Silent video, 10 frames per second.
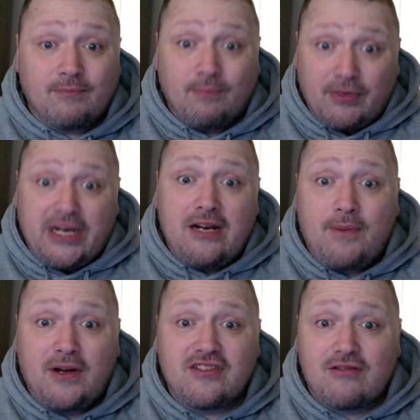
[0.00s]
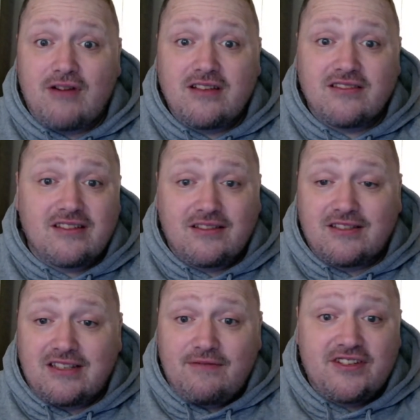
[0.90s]
bring your point across as
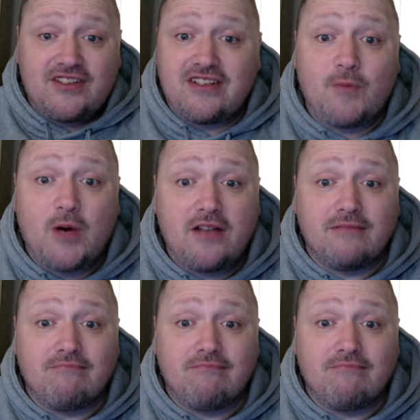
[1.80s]
serious as you want.